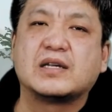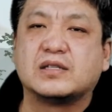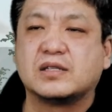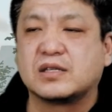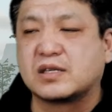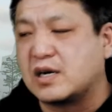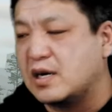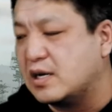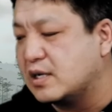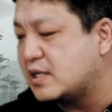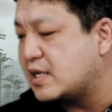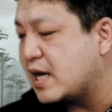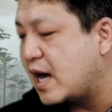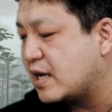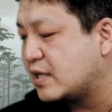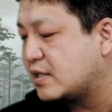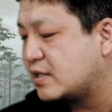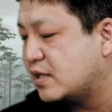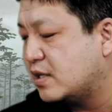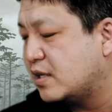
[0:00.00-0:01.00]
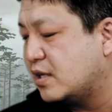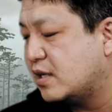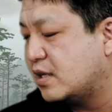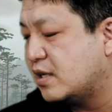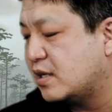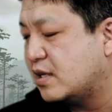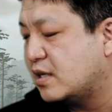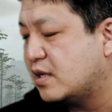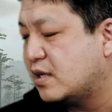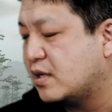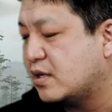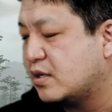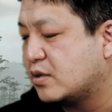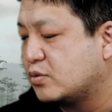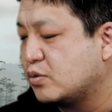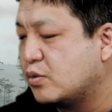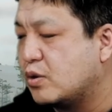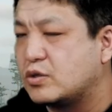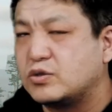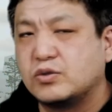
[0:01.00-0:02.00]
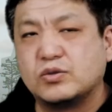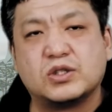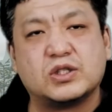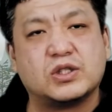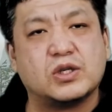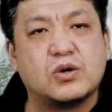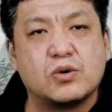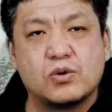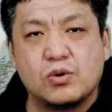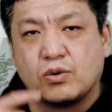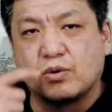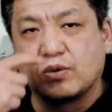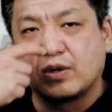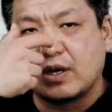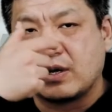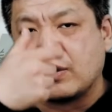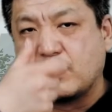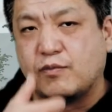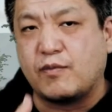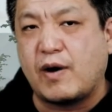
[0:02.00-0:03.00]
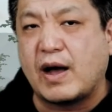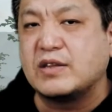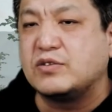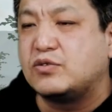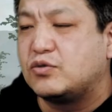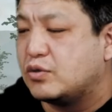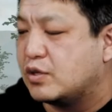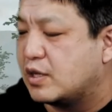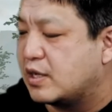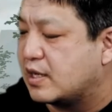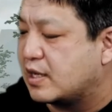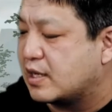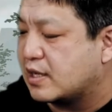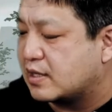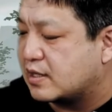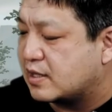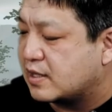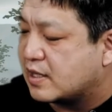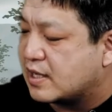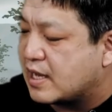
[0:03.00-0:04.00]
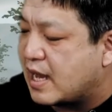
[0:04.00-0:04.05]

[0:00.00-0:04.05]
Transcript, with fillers: Looking more closely at its teeth, we can see that they were curved.